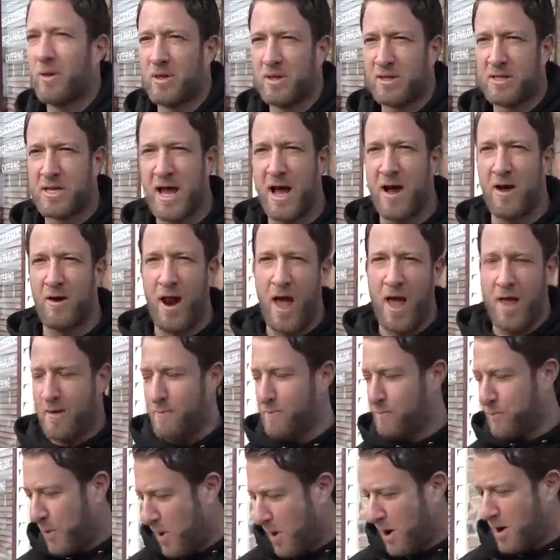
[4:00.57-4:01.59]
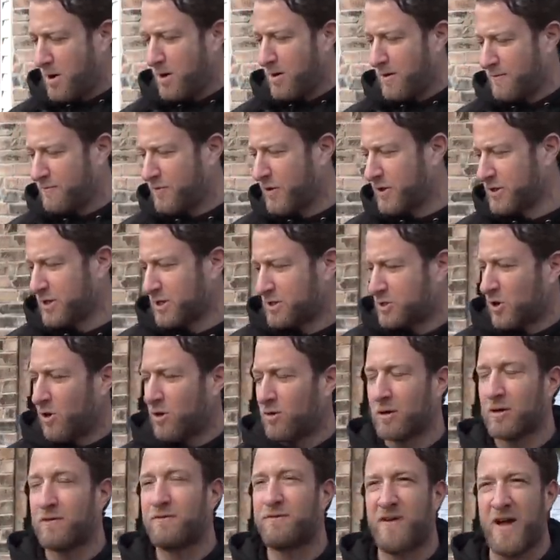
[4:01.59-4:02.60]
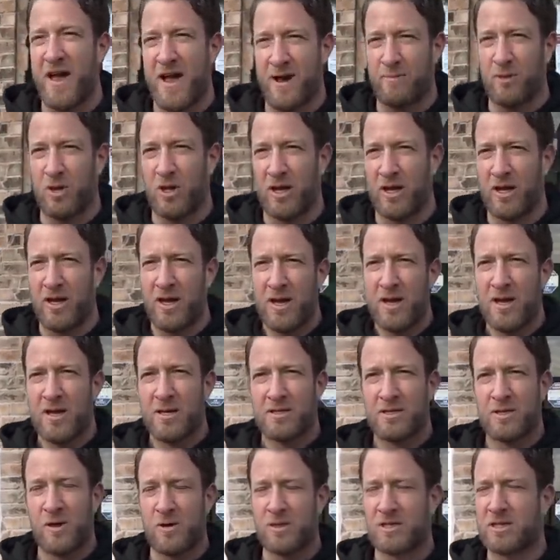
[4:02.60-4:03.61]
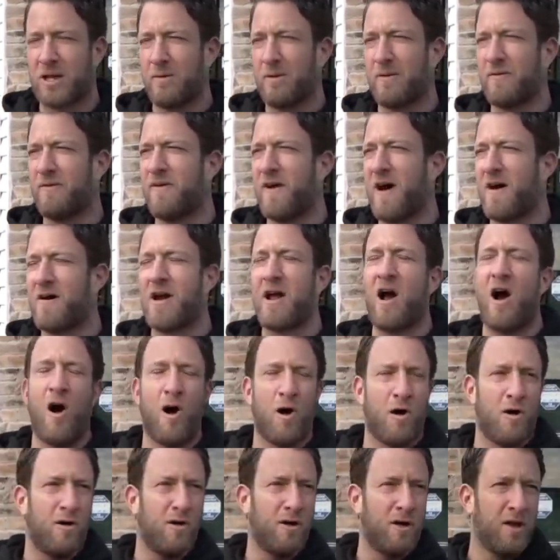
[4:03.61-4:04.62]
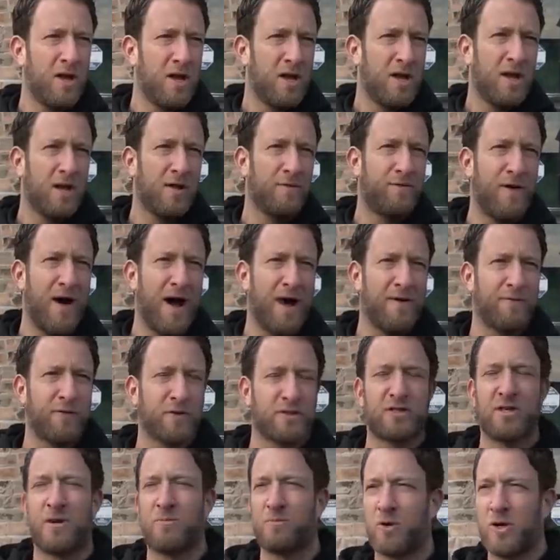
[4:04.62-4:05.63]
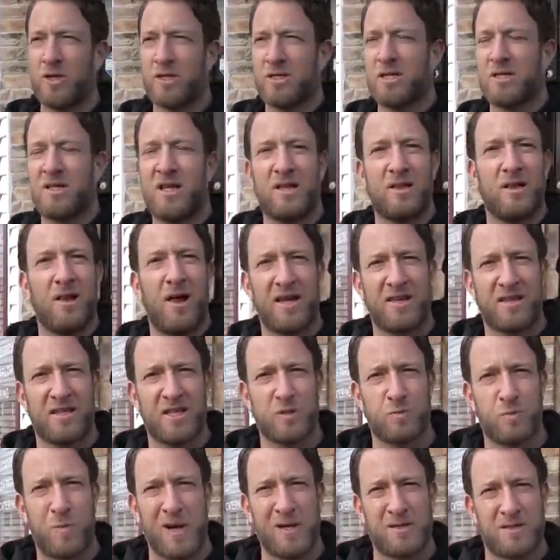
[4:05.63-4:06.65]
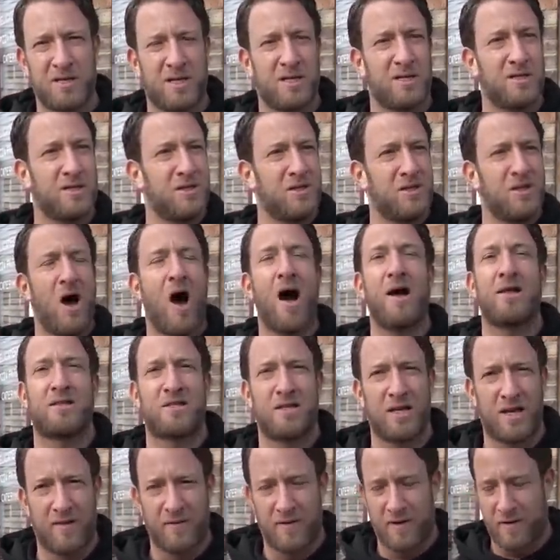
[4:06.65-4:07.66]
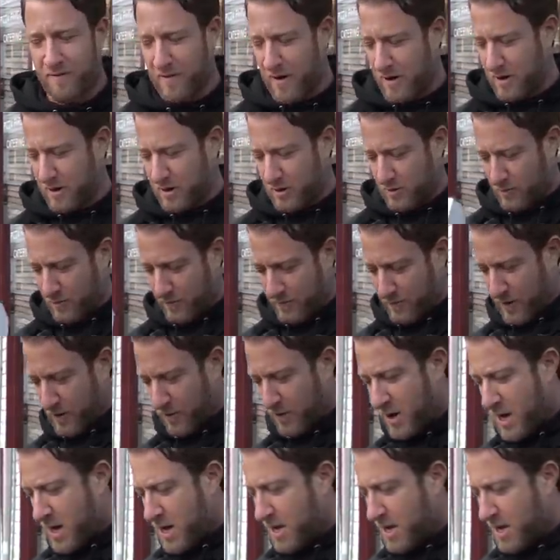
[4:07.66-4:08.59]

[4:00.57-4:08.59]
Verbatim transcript: other town. I am part of the Natoli family. So it's gonna be very hard if I, for some reason, didn't like this pizza, not to give it a very good review.